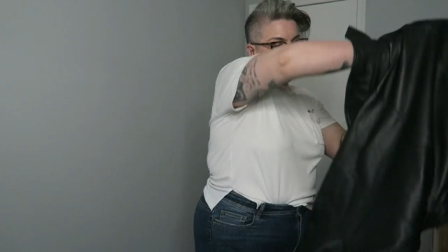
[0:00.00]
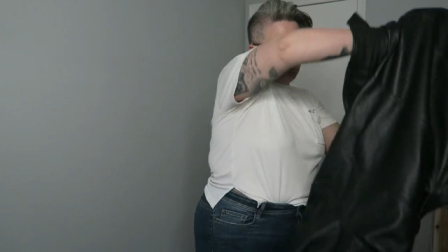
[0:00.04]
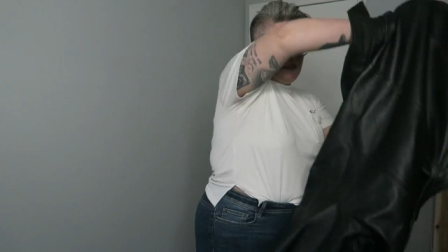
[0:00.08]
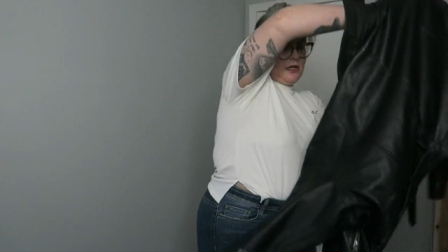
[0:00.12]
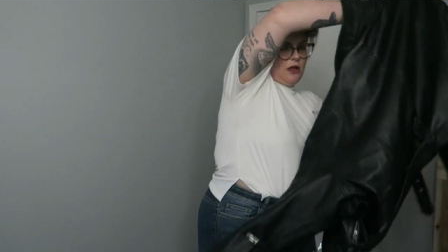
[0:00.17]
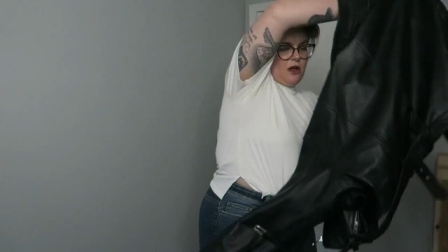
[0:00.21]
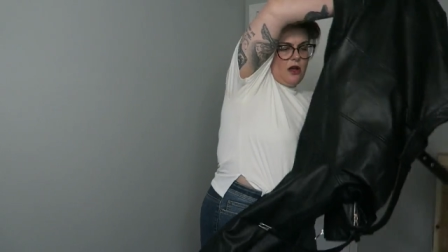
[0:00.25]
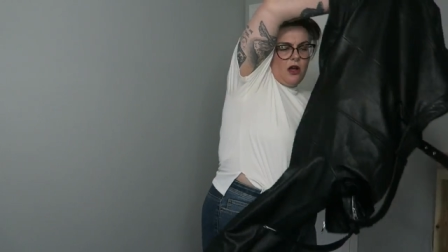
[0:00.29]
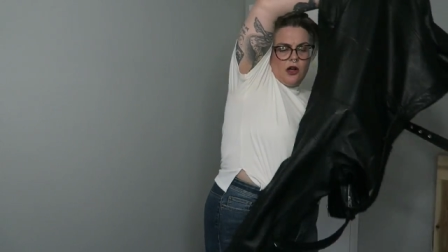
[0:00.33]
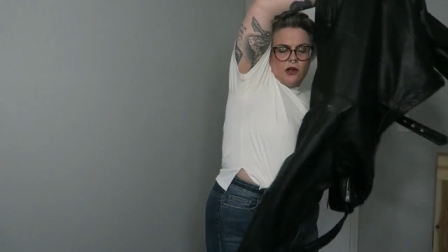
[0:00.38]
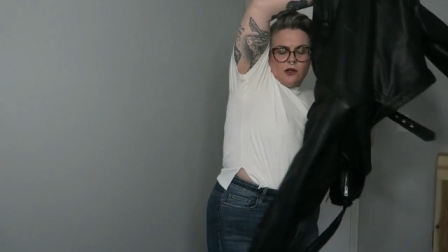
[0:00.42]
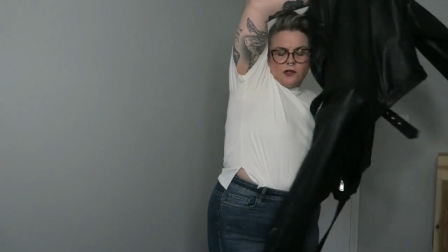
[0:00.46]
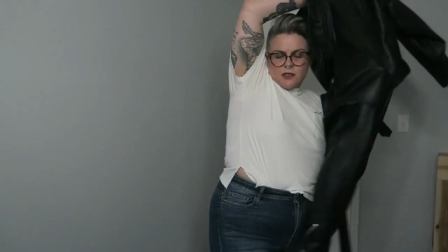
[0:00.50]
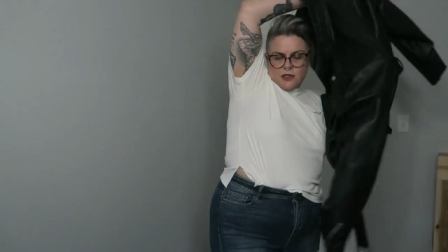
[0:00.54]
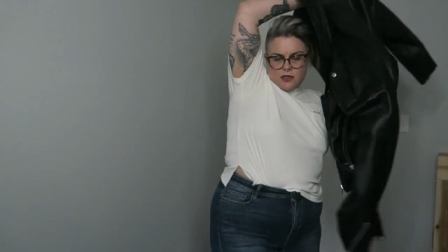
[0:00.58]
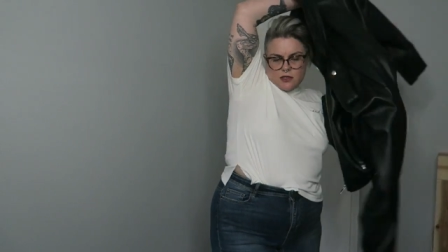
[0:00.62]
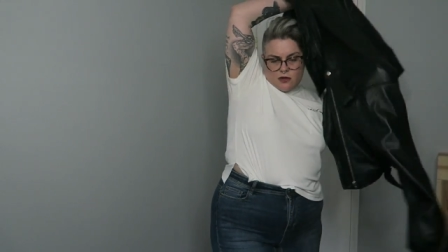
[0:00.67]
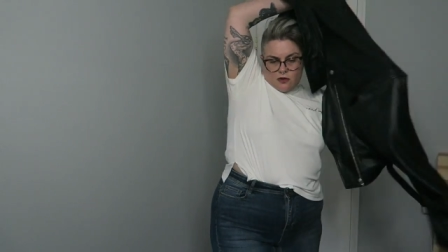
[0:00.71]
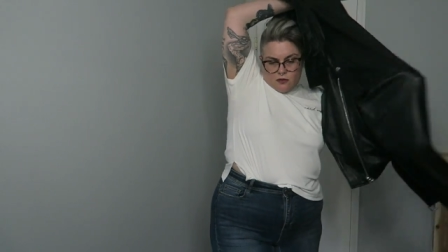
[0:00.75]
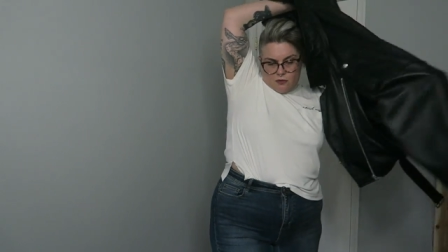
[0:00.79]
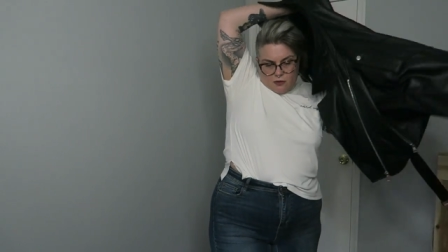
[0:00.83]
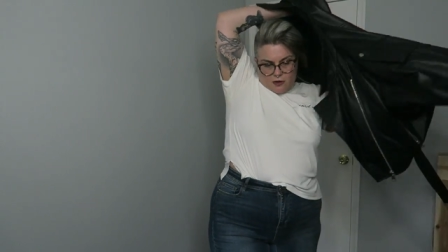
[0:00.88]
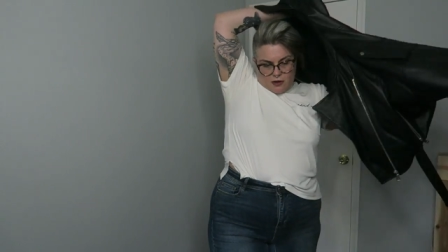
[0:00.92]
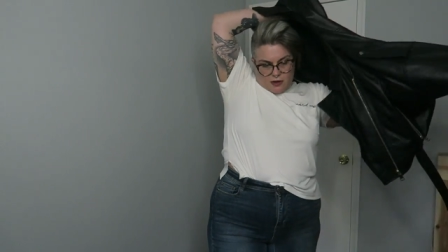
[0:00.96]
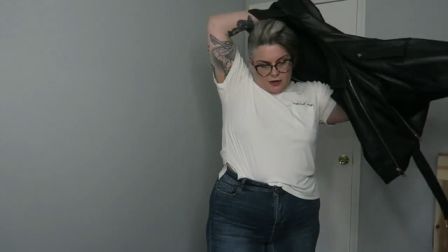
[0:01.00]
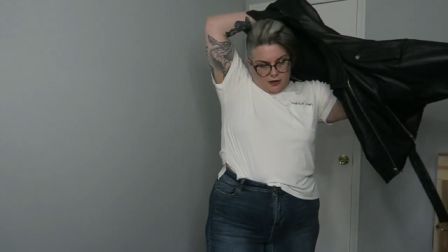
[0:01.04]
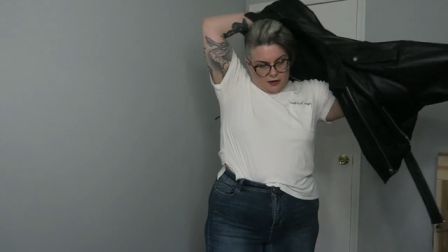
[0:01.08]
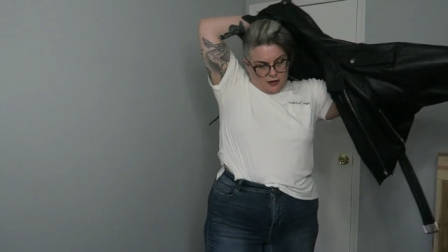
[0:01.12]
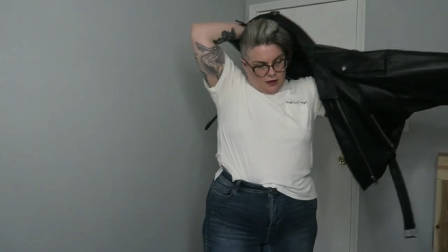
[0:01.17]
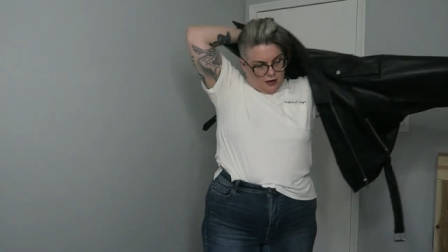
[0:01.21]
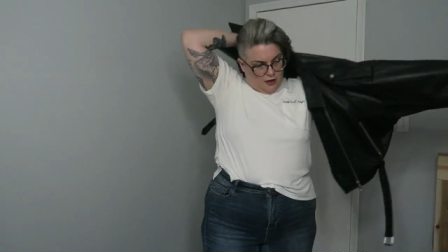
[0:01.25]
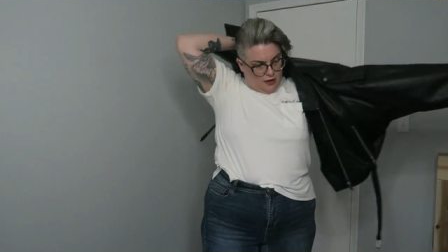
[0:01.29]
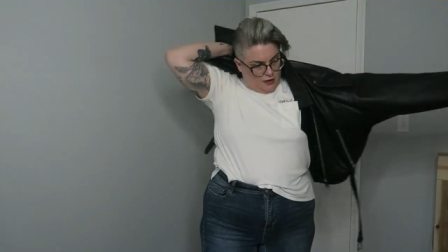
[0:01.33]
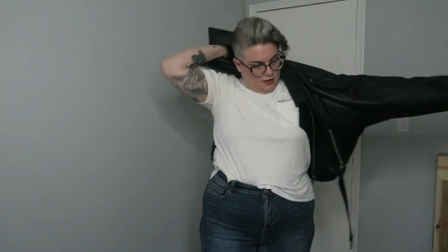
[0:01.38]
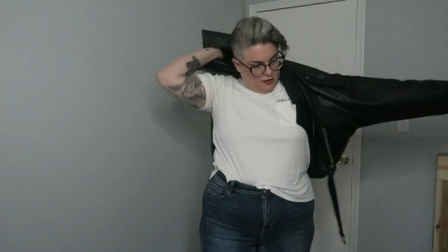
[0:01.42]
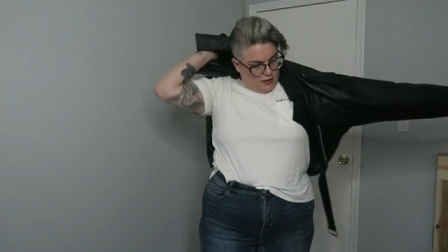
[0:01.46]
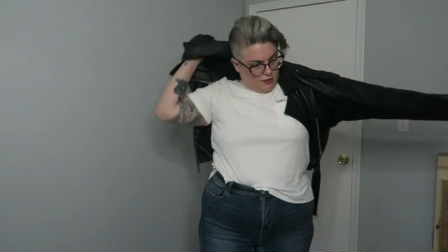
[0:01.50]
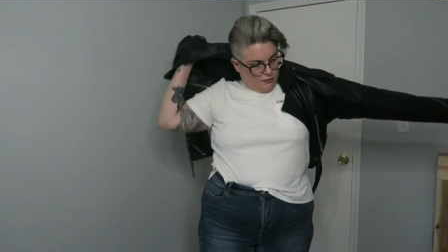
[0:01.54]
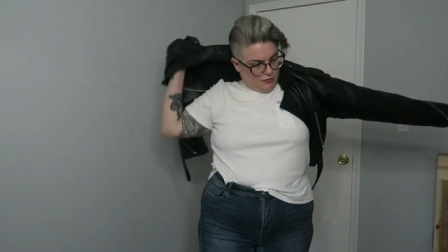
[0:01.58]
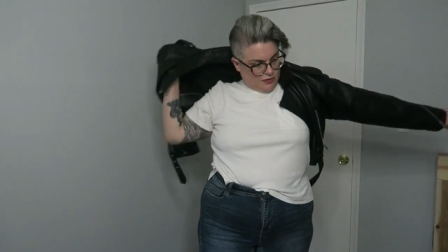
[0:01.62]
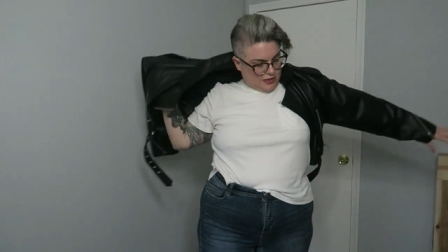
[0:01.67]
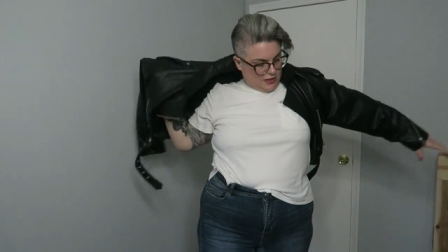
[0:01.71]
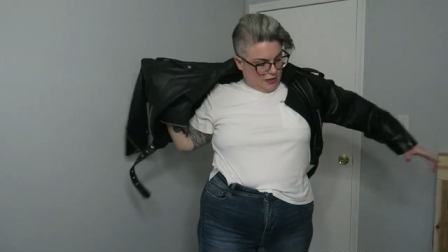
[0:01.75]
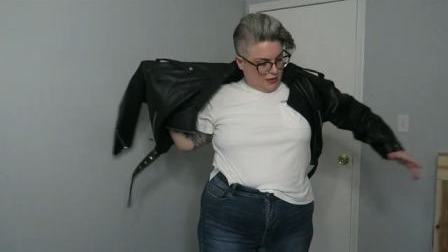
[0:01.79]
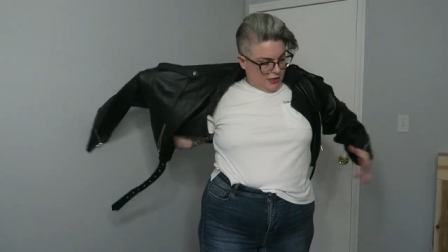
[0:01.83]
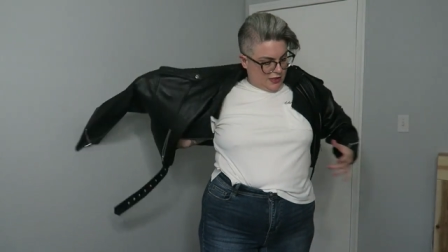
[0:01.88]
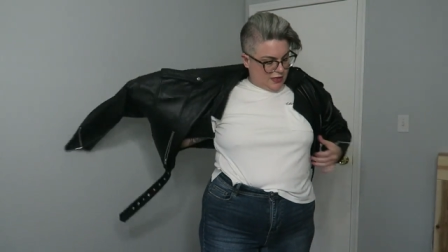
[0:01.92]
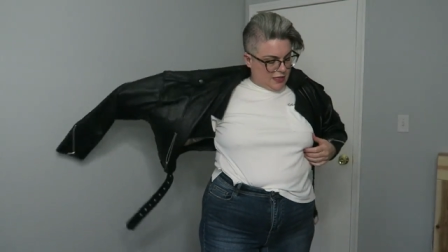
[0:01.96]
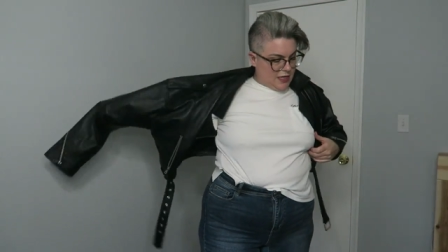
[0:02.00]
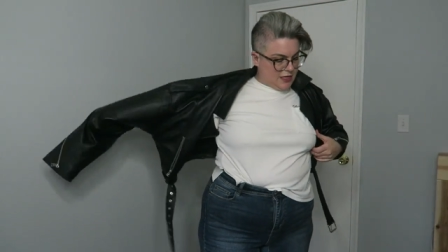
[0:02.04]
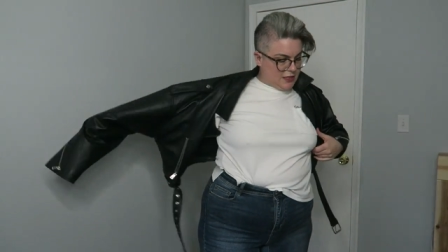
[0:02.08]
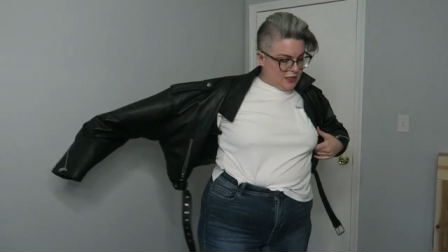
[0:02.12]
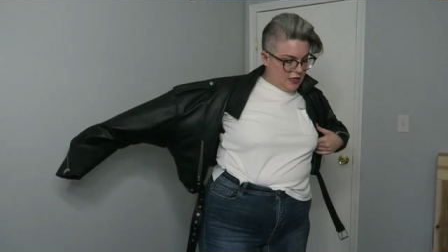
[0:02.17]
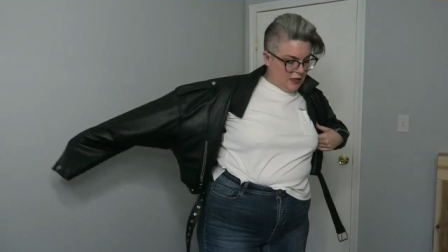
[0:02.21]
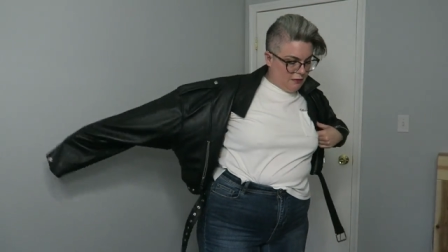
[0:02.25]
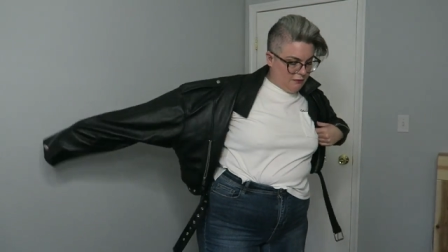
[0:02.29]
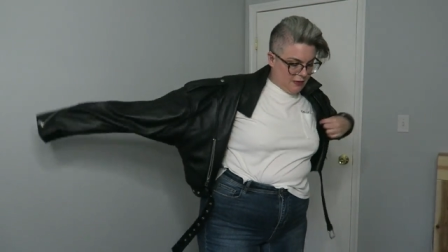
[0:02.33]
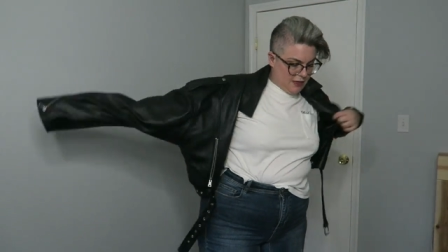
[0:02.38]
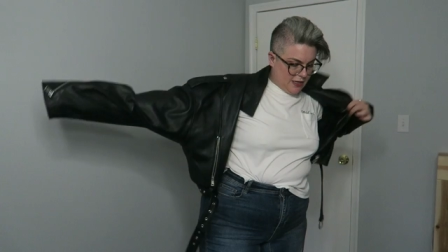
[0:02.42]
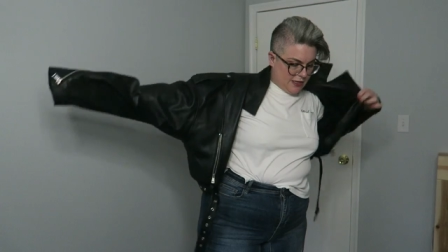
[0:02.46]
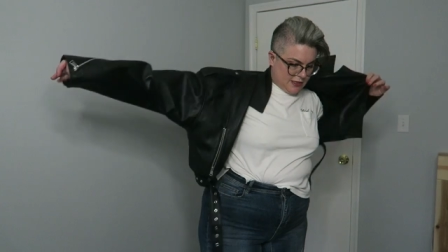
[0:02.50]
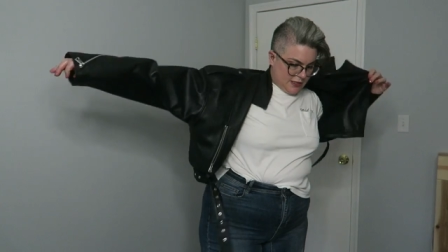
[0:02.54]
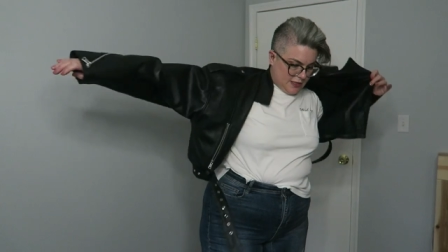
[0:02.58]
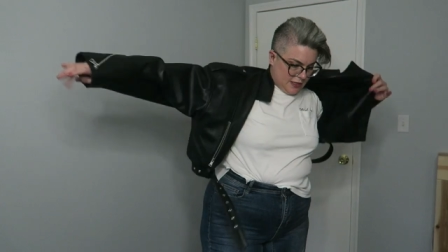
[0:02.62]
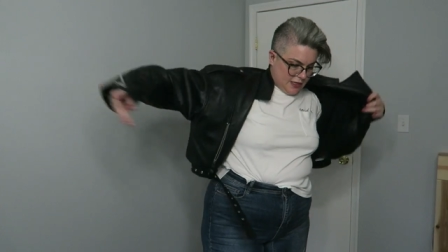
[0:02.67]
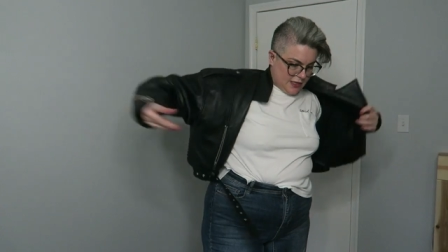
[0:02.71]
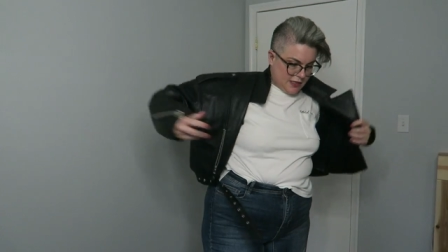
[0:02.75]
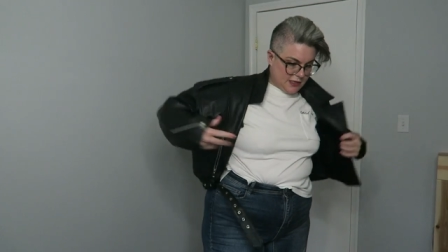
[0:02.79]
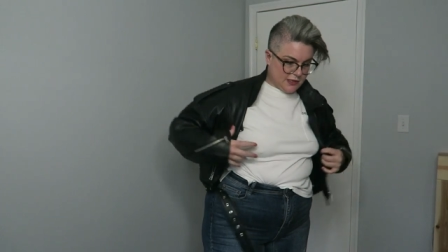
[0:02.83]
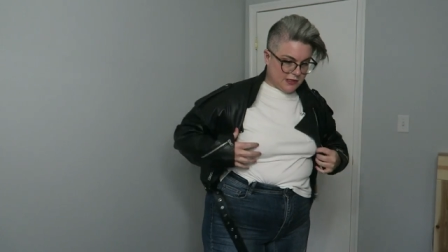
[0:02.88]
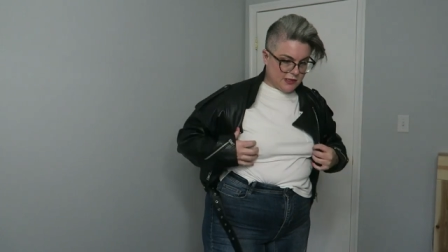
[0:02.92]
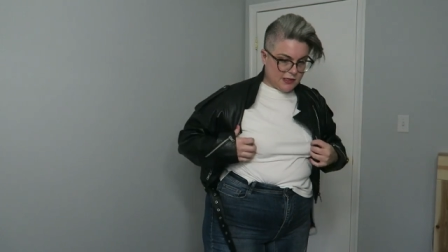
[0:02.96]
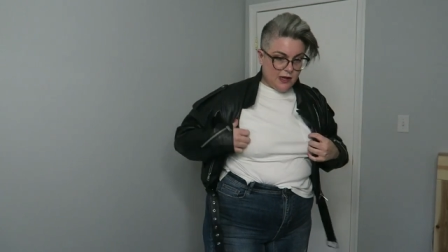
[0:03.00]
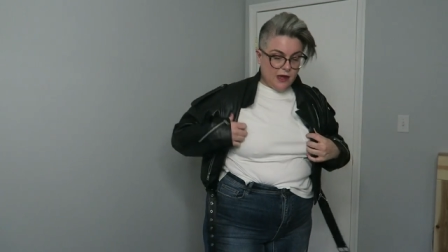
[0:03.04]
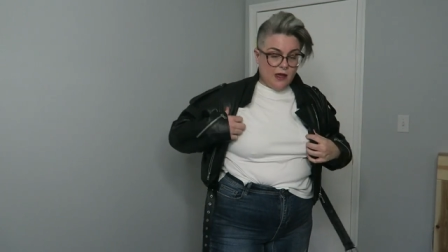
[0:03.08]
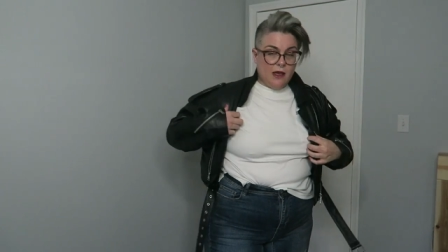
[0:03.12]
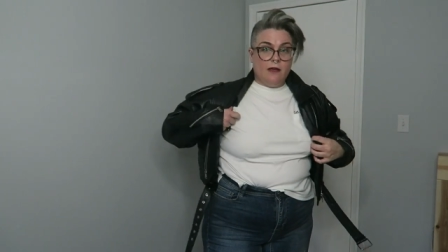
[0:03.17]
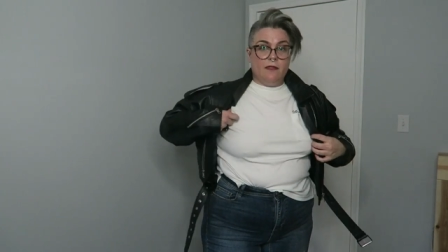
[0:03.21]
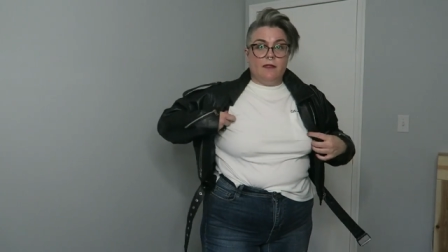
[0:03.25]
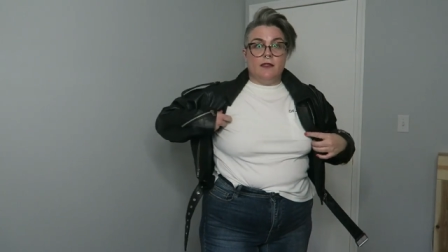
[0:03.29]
is also one that was in the testing basics.